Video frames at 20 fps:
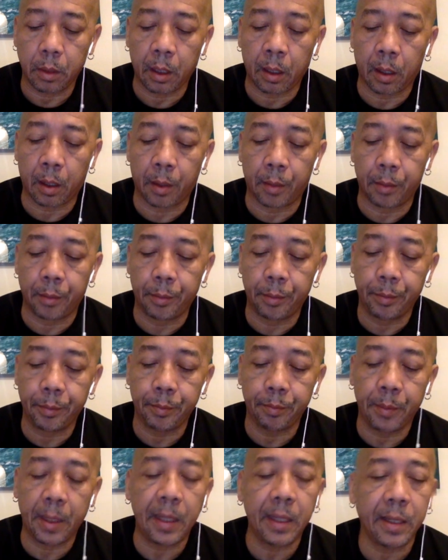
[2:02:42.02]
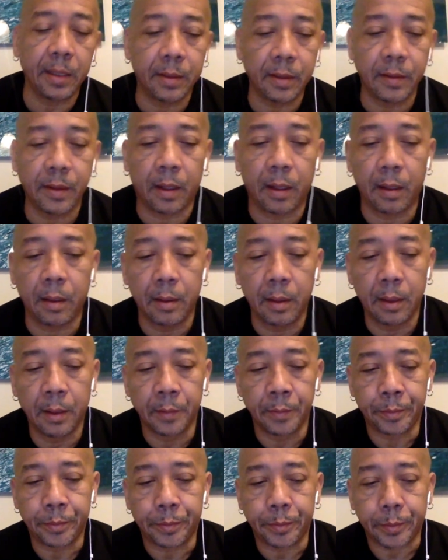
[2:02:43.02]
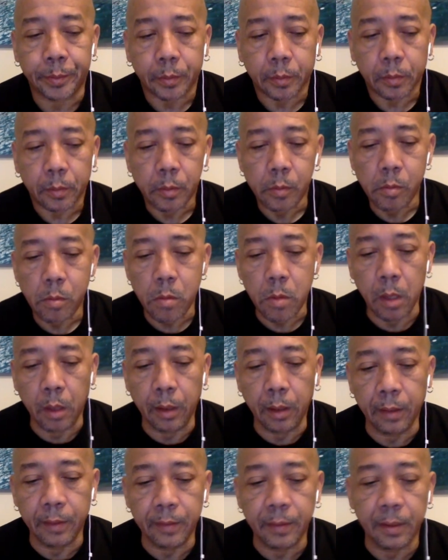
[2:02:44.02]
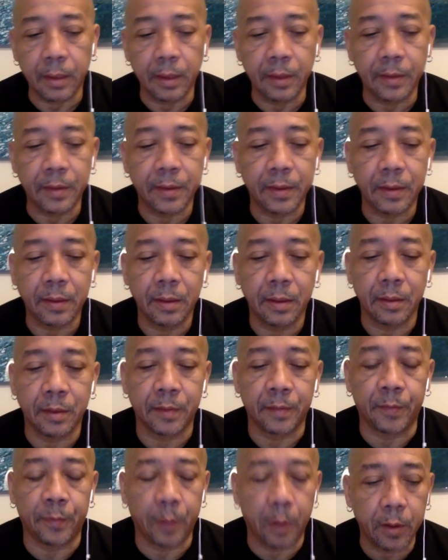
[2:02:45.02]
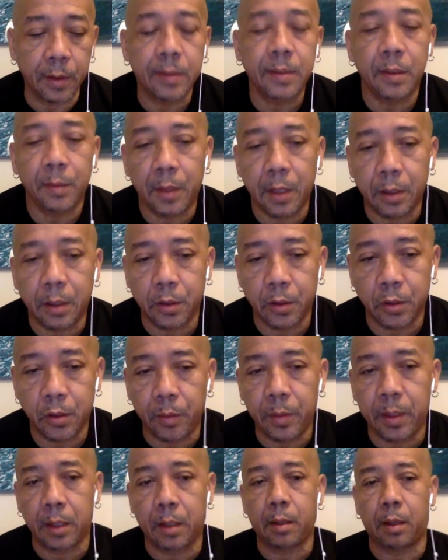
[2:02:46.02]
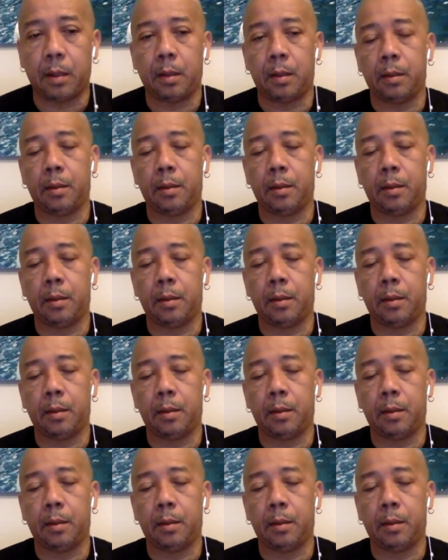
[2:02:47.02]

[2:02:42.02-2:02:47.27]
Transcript: Um, Belize is a is is is very similar to Jamaica,